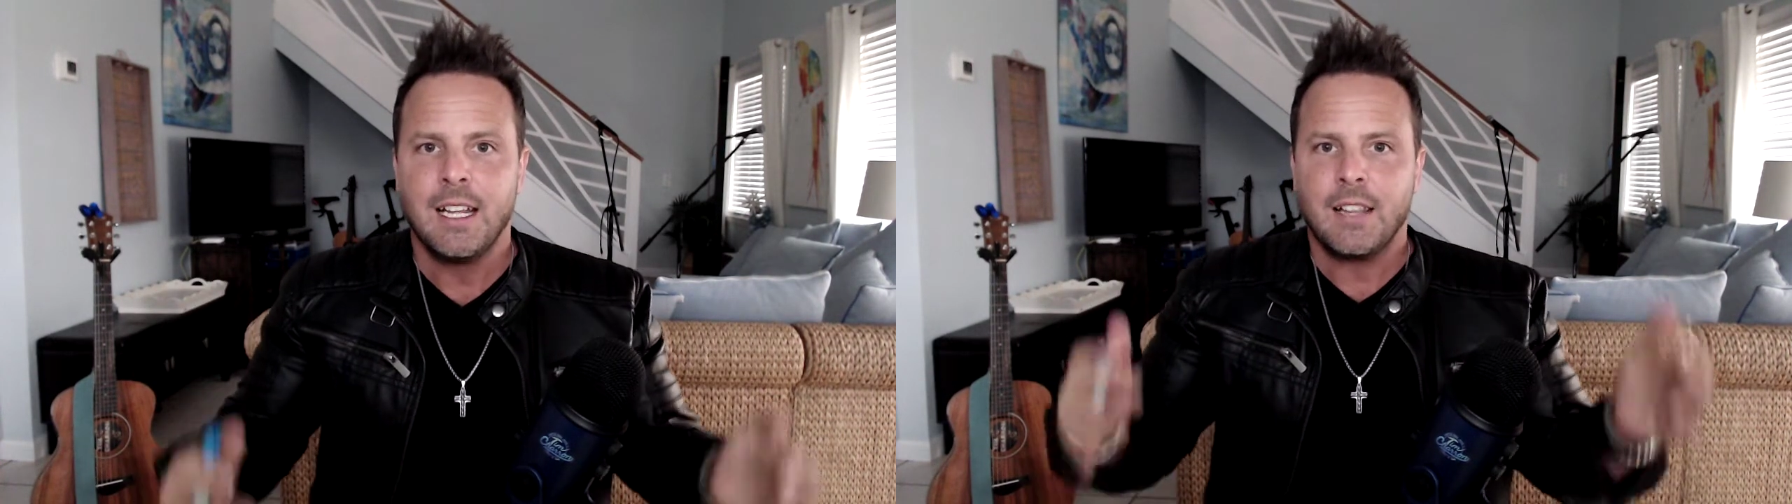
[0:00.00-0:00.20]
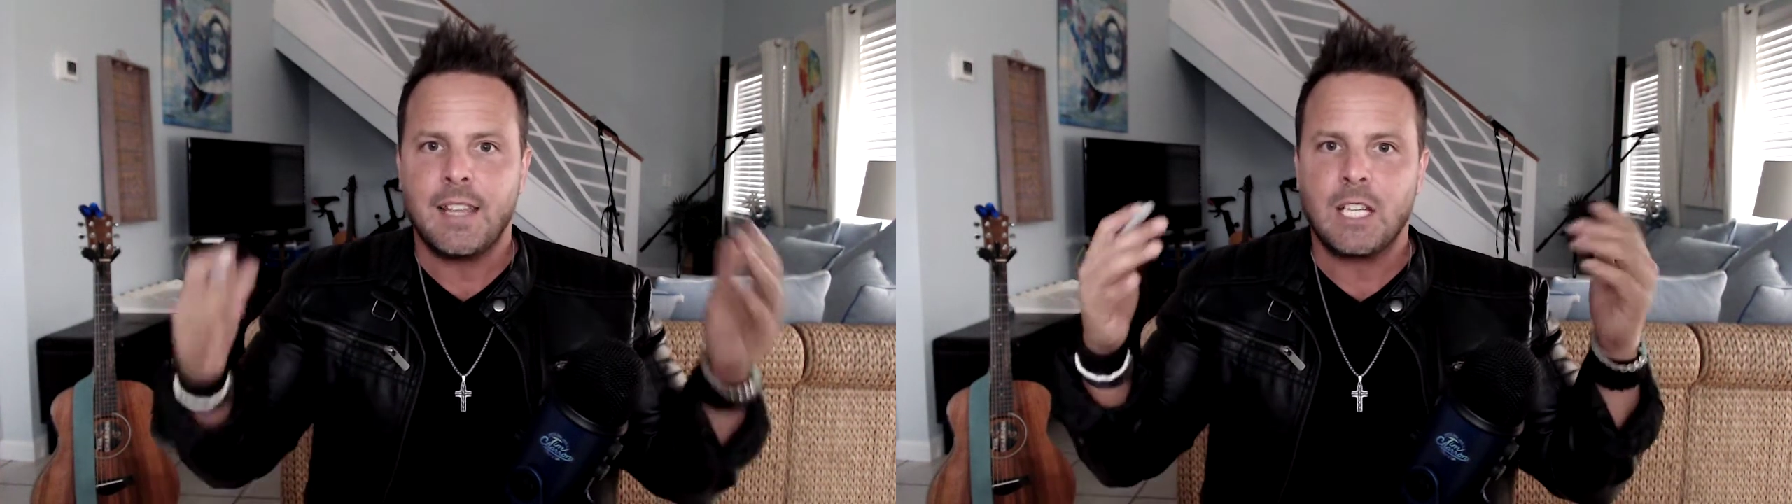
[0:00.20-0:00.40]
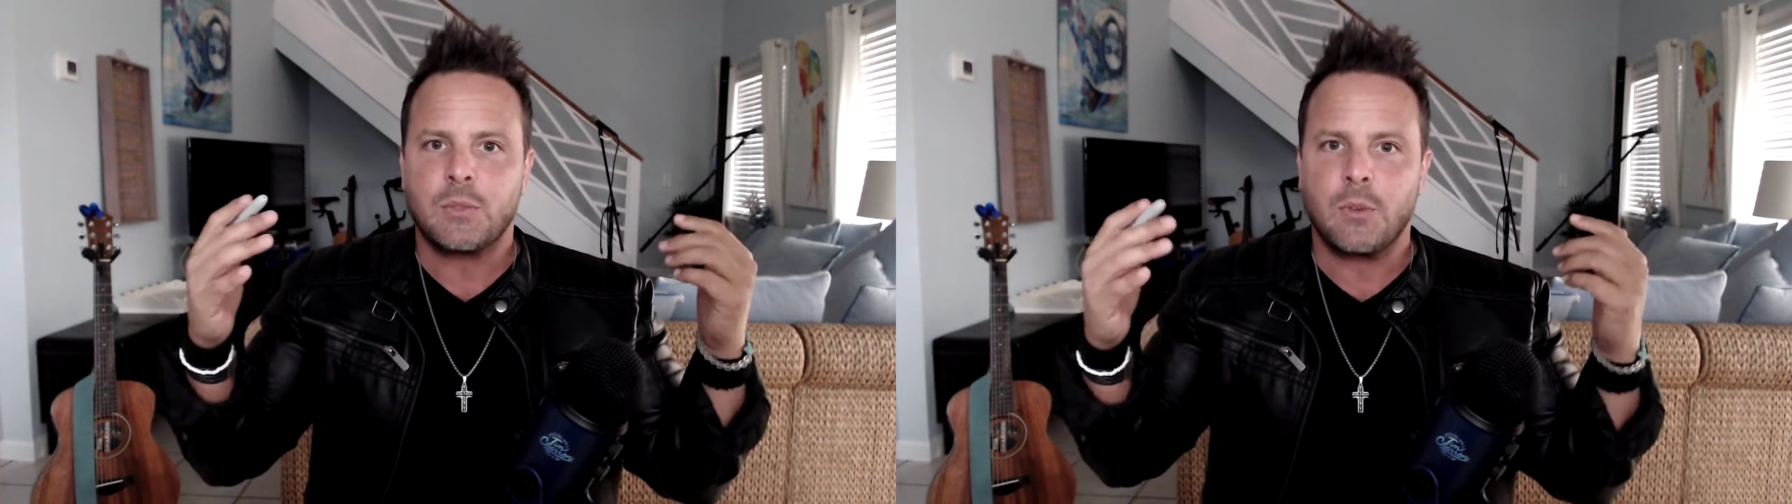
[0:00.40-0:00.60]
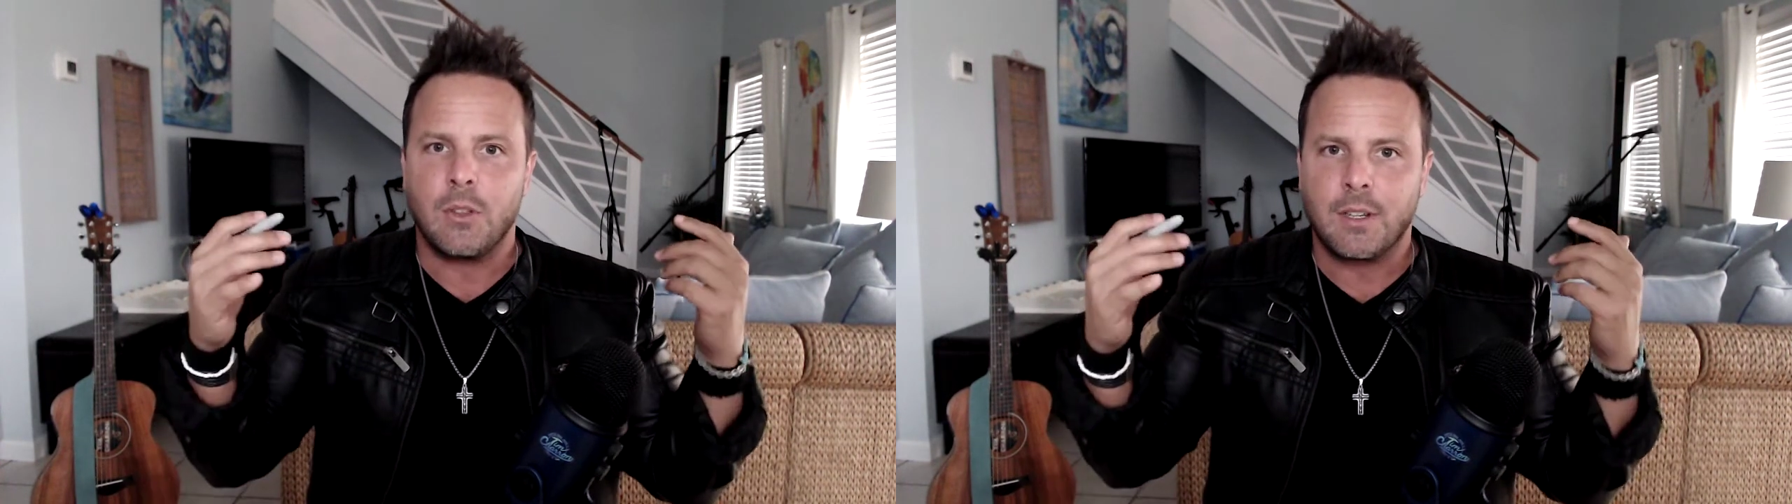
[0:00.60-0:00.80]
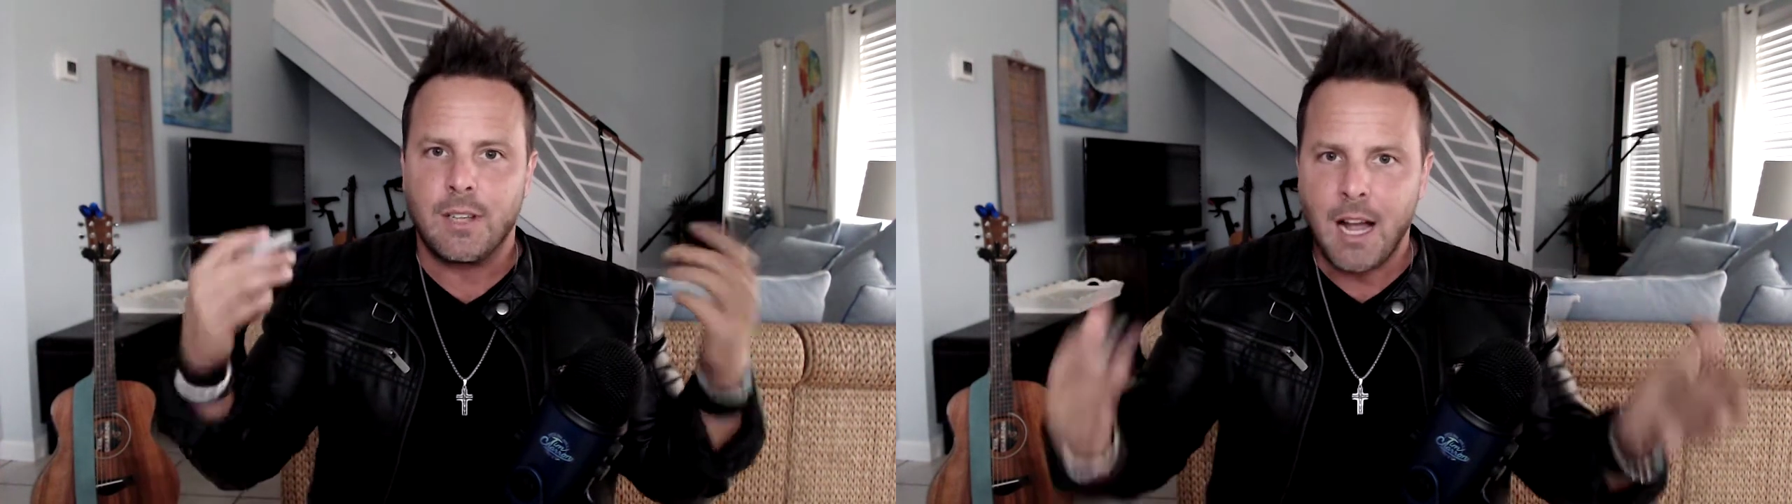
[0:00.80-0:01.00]
Thanks for all the
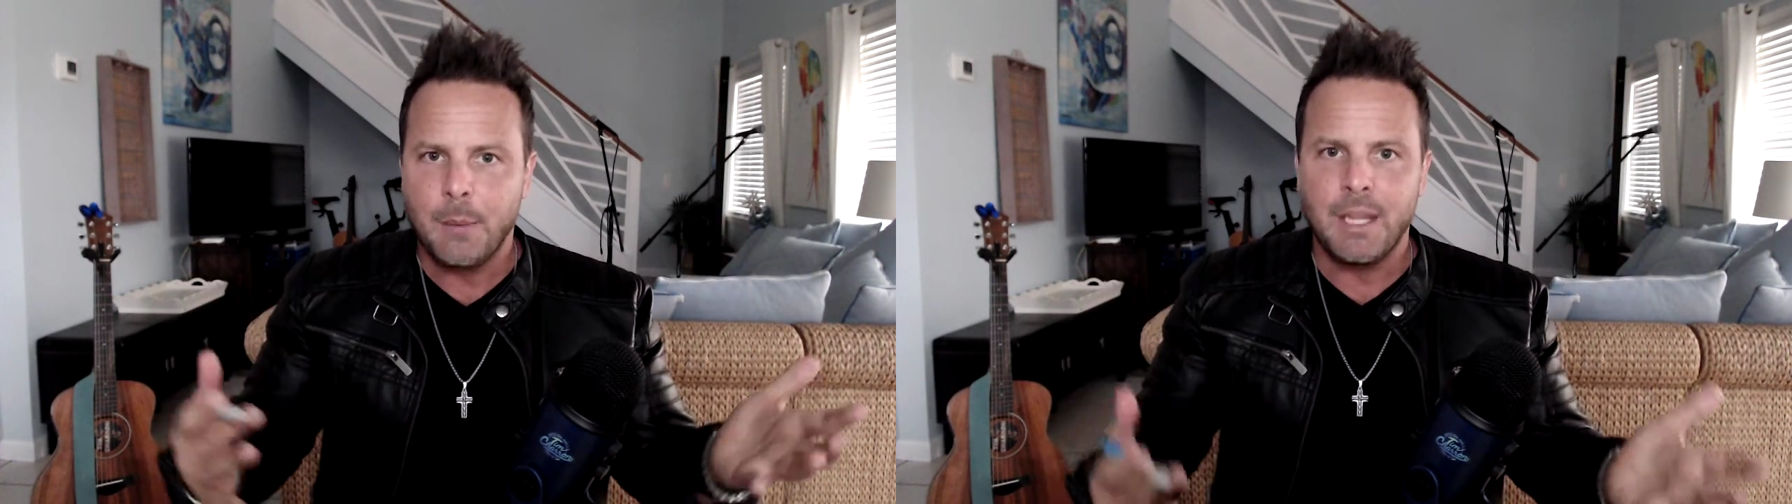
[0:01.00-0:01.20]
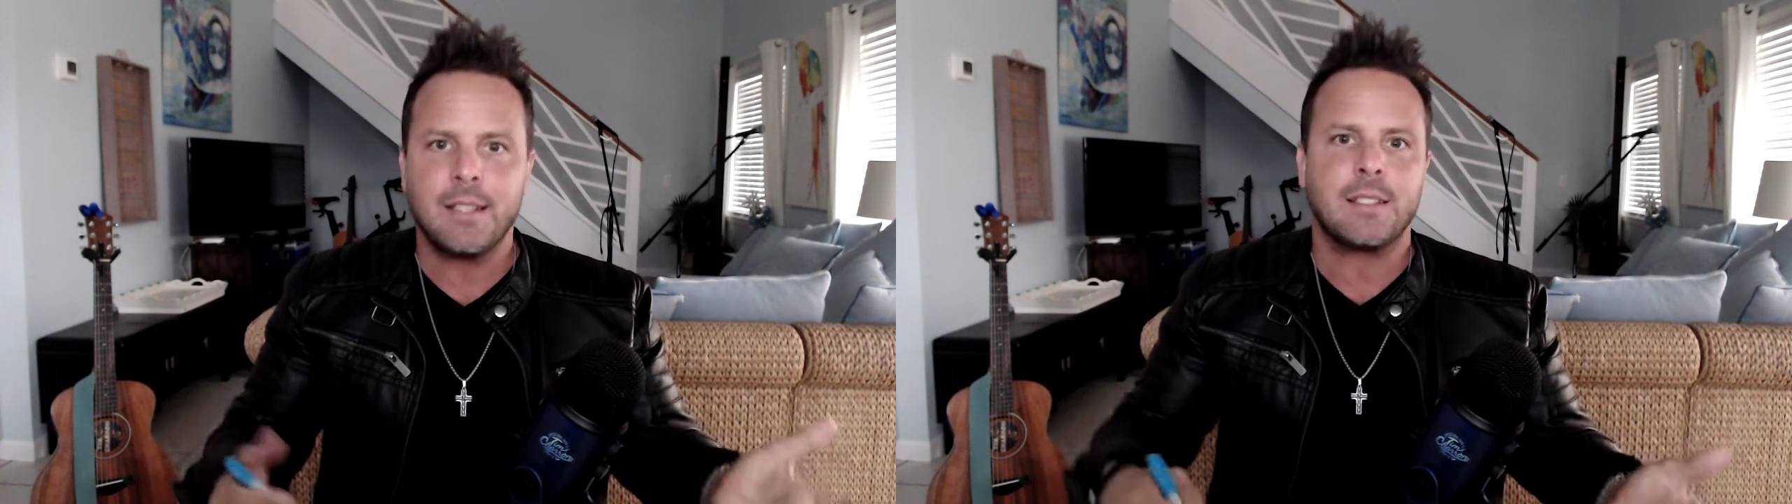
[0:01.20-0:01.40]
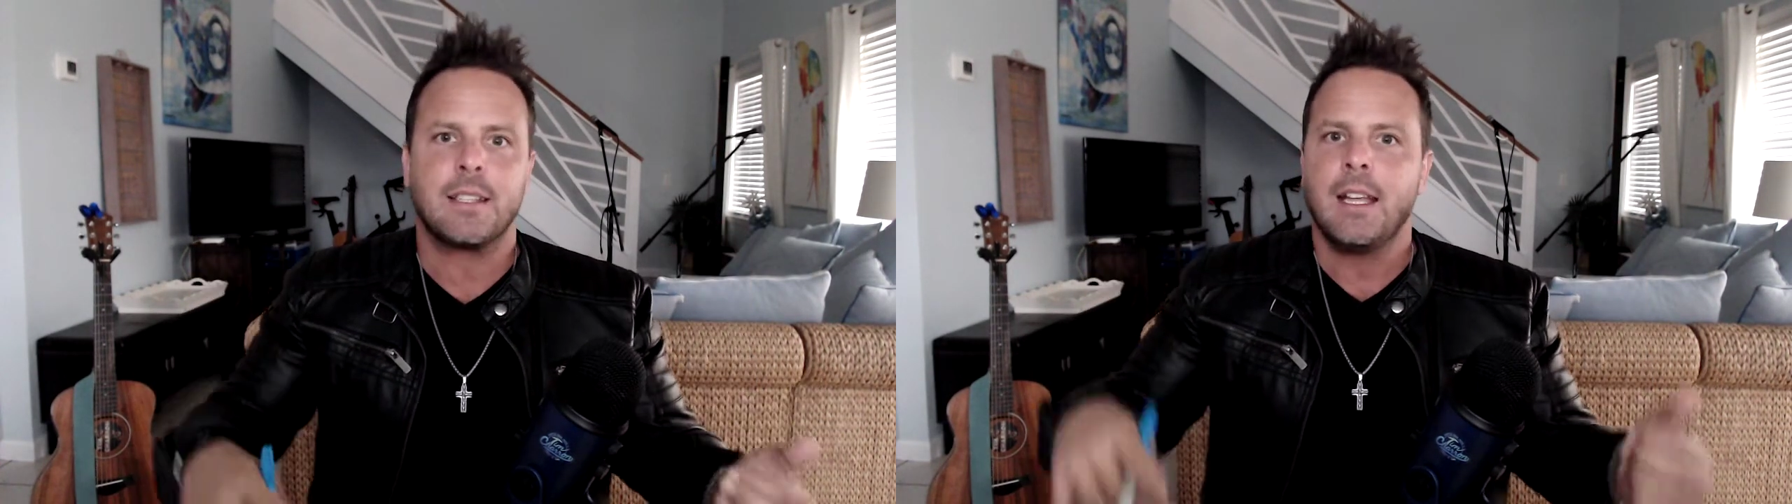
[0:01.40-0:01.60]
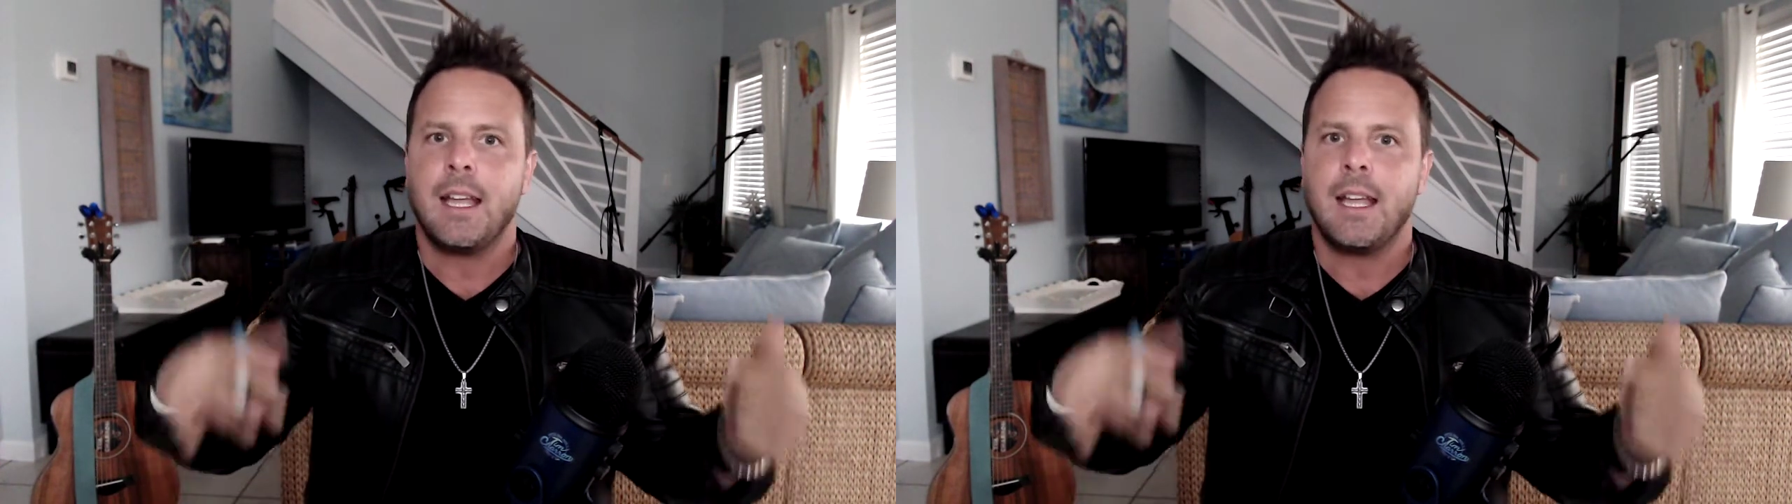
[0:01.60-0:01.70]
comments